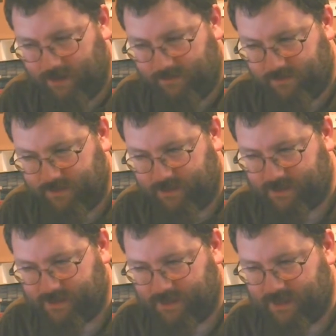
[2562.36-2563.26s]
Let's
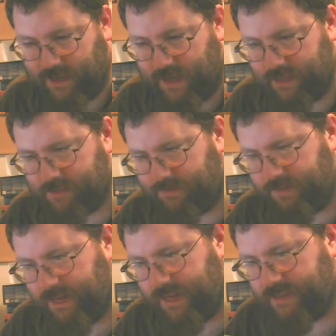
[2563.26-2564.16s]
see. Yeah, it's a
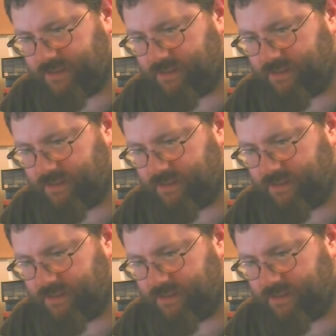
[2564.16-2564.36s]
flask.